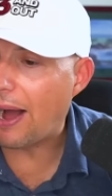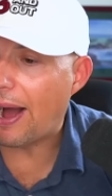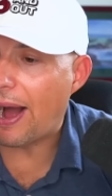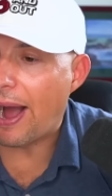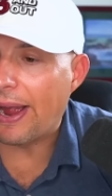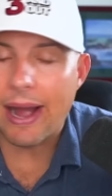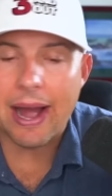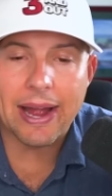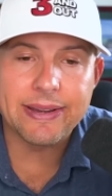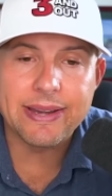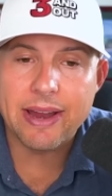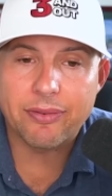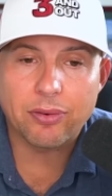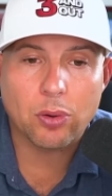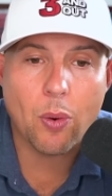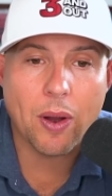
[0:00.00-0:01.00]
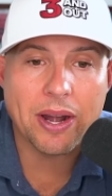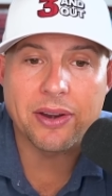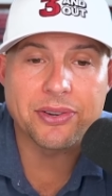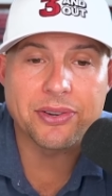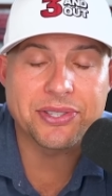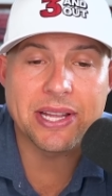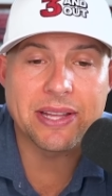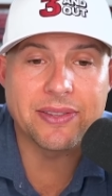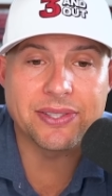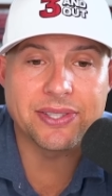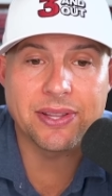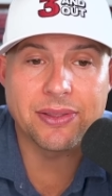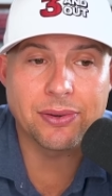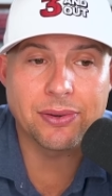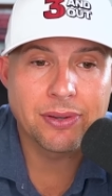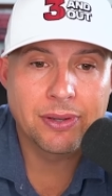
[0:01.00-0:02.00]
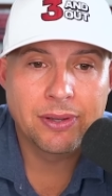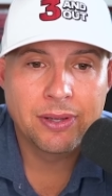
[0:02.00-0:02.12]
I never quite understand this either